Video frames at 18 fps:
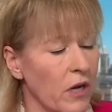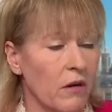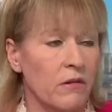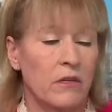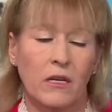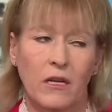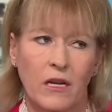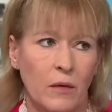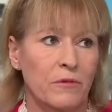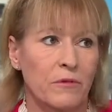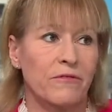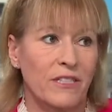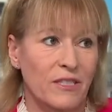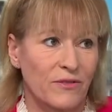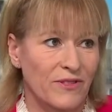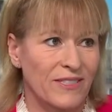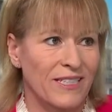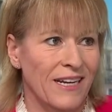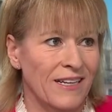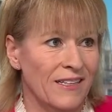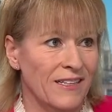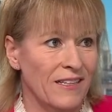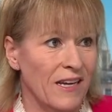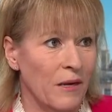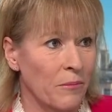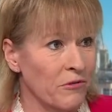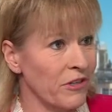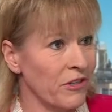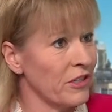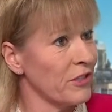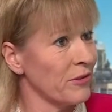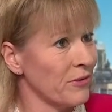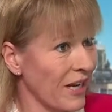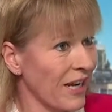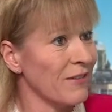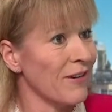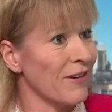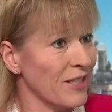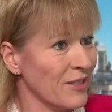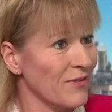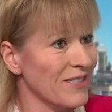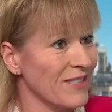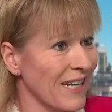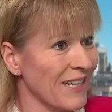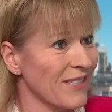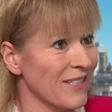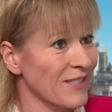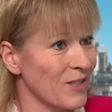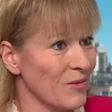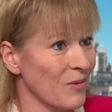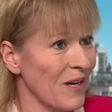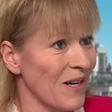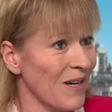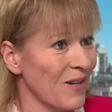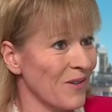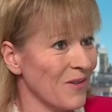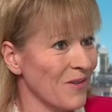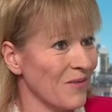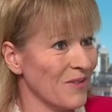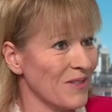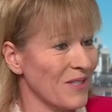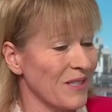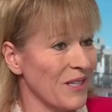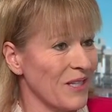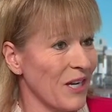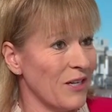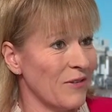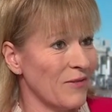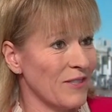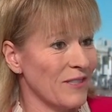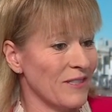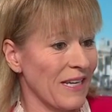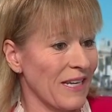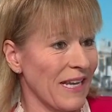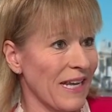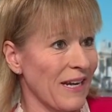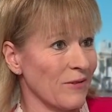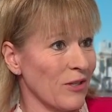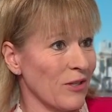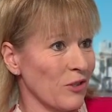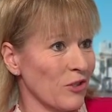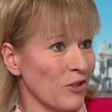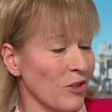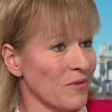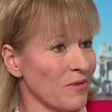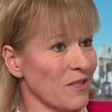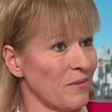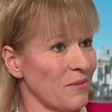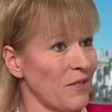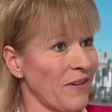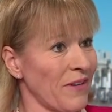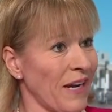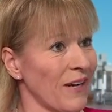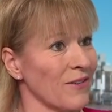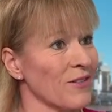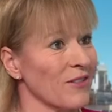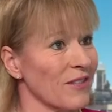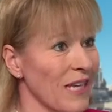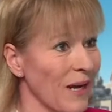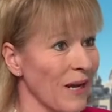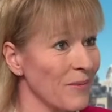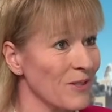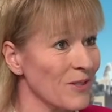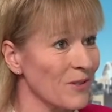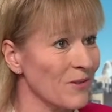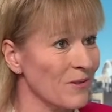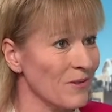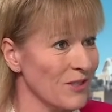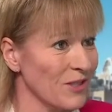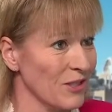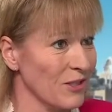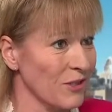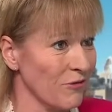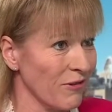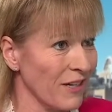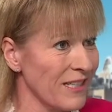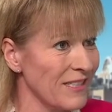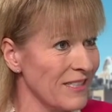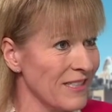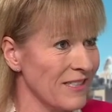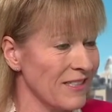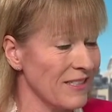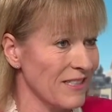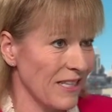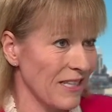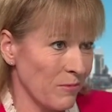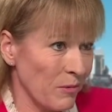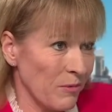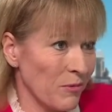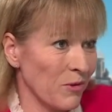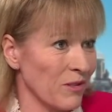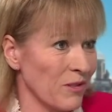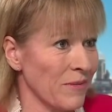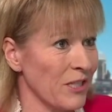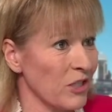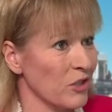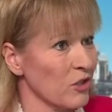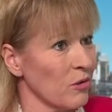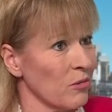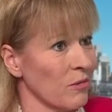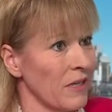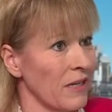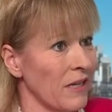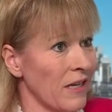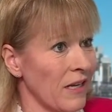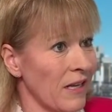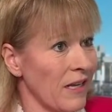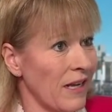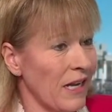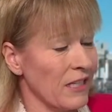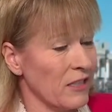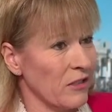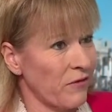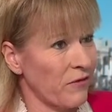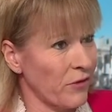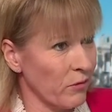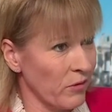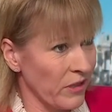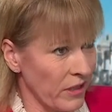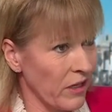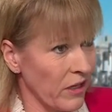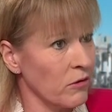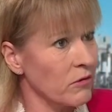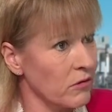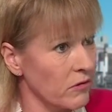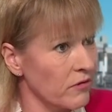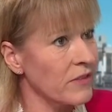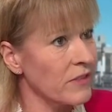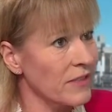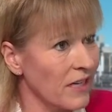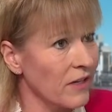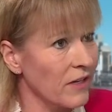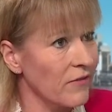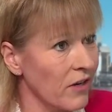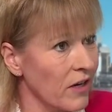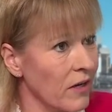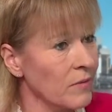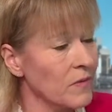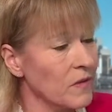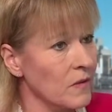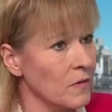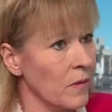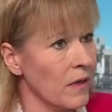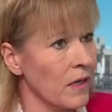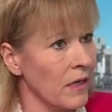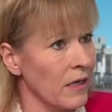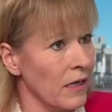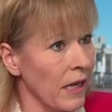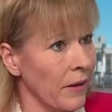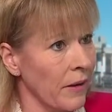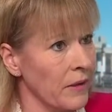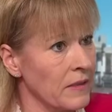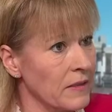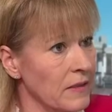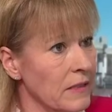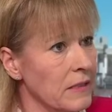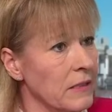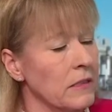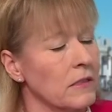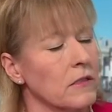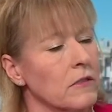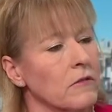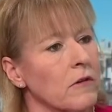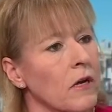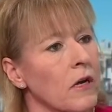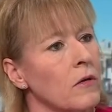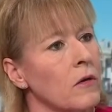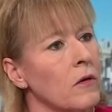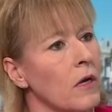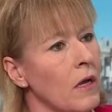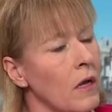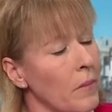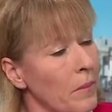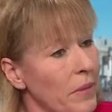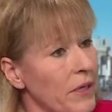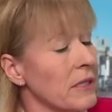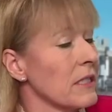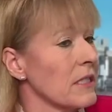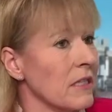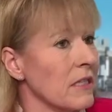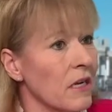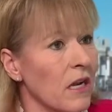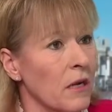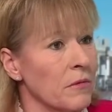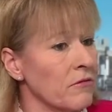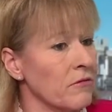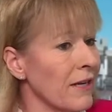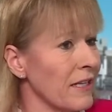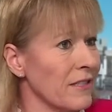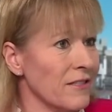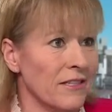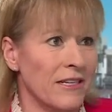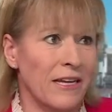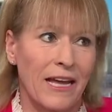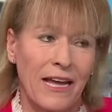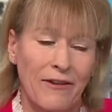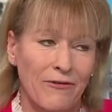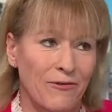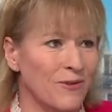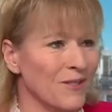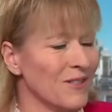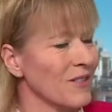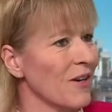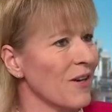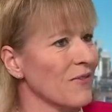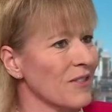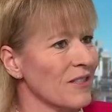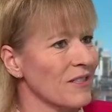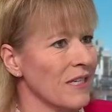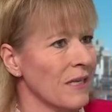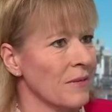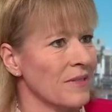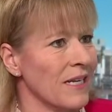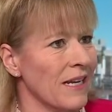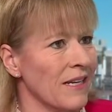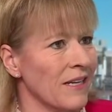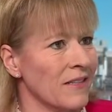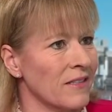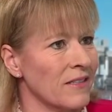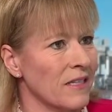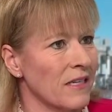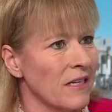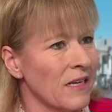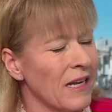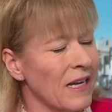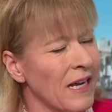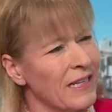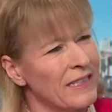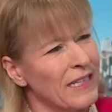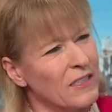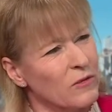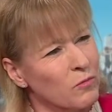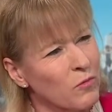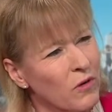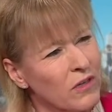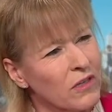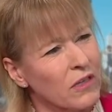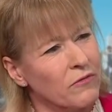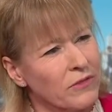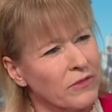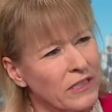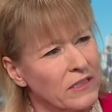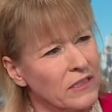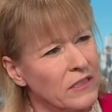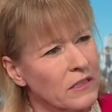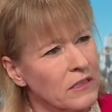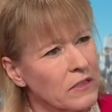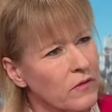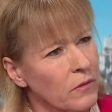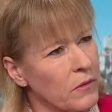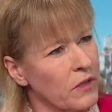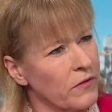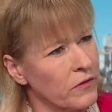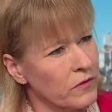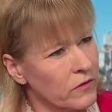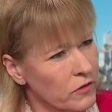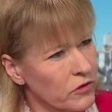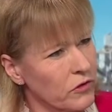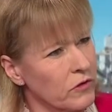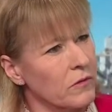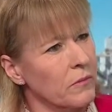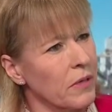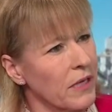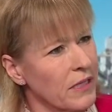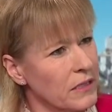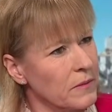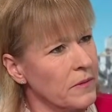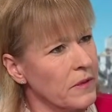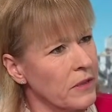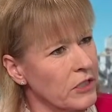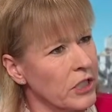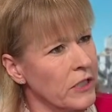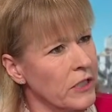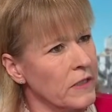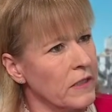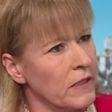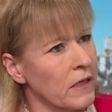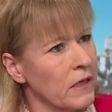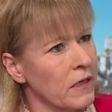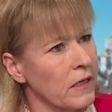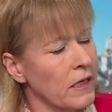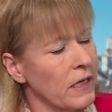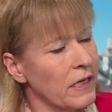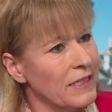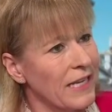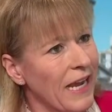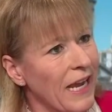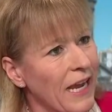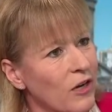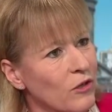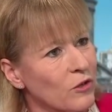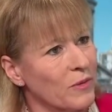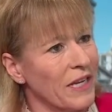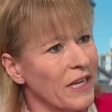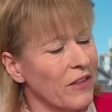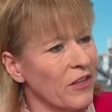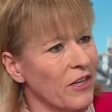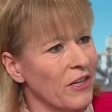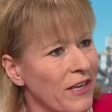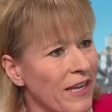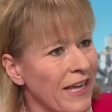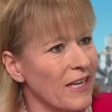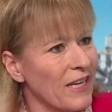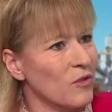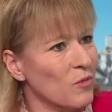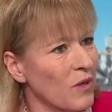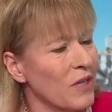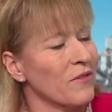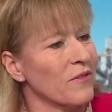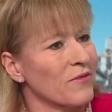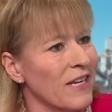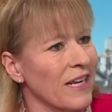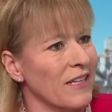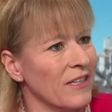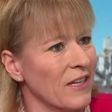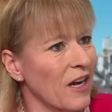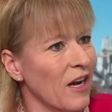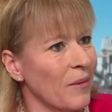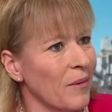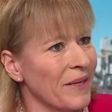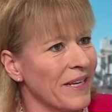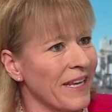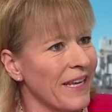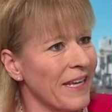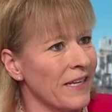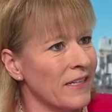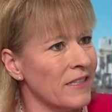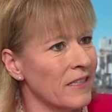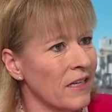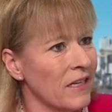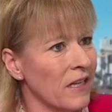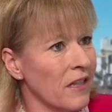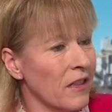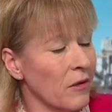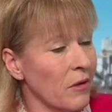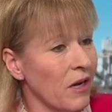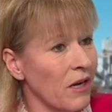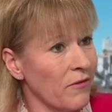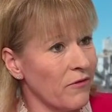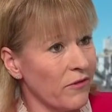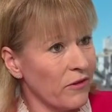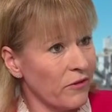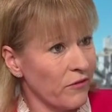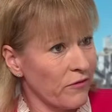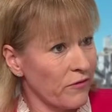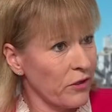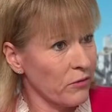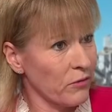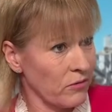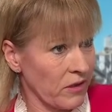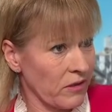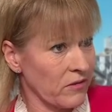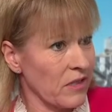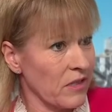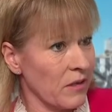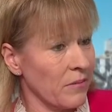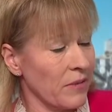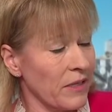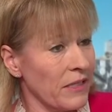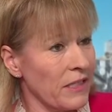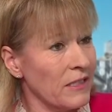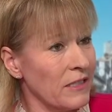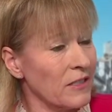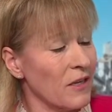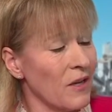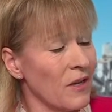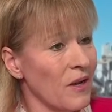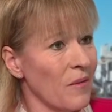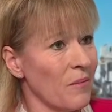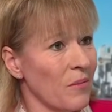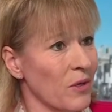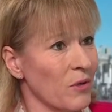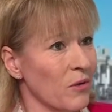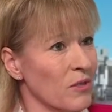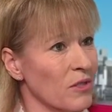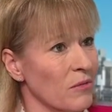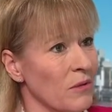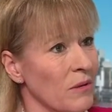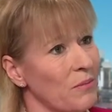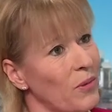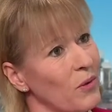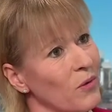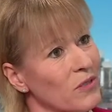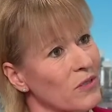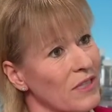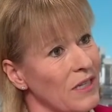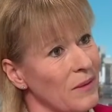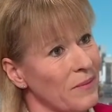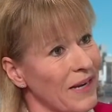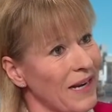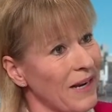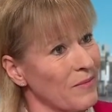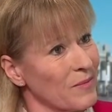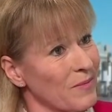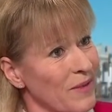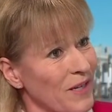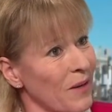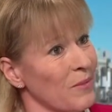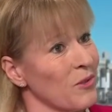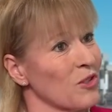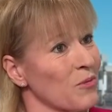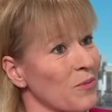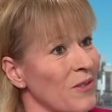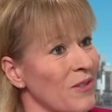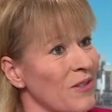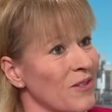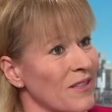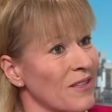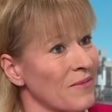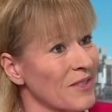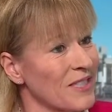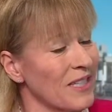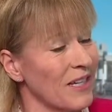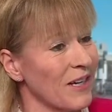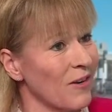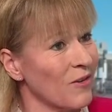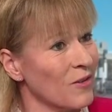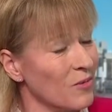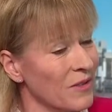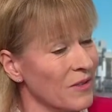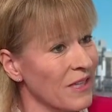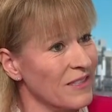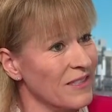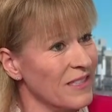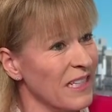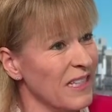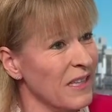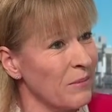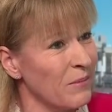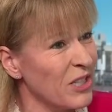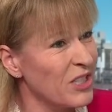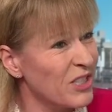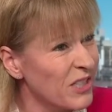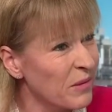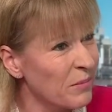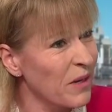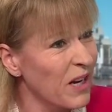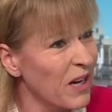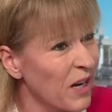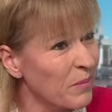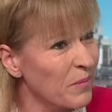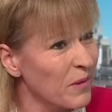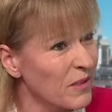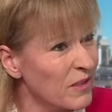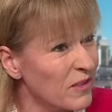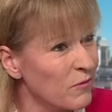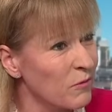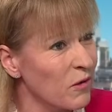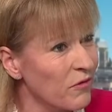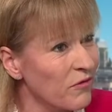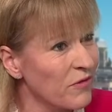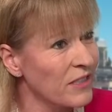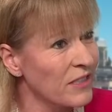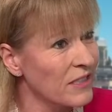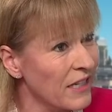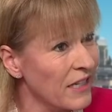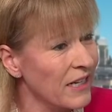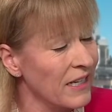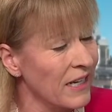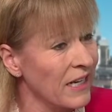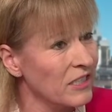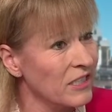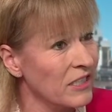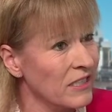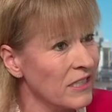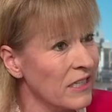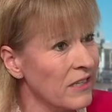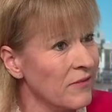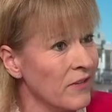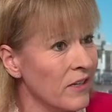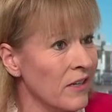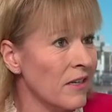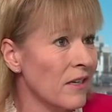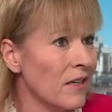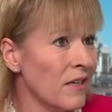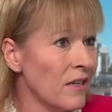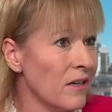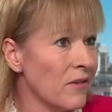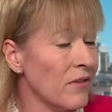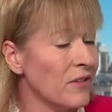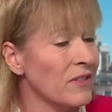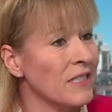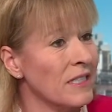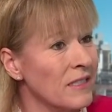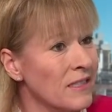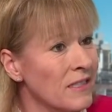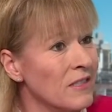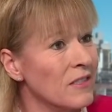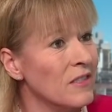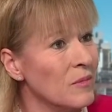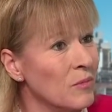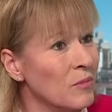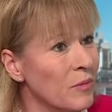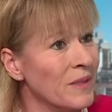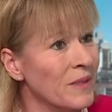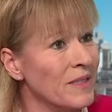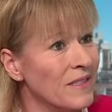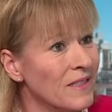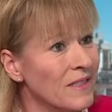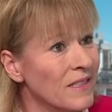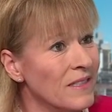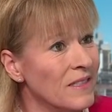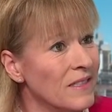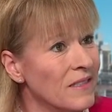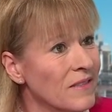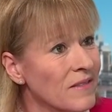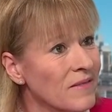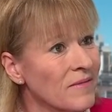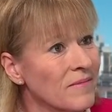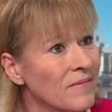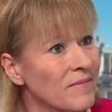We are in a global race for talent and we're in a UK race for talent as well. Obviously, COVID has allowed those jobs to move out of the capital, which is great, and said we want to make sure we're actually fueling local fintech firms as well and allowing cities to grow. But it is a global race and everyone's after the same talent. And that's one of the reasons for moving on the student placement agenda, is how do we get the next wave of talent coming in that will hopefully fuel those companies, but also importantly, perhaps become entrepreneurs of themselves when they see the mission and purpose of what fintech can actually deliver for citizens and small businesses.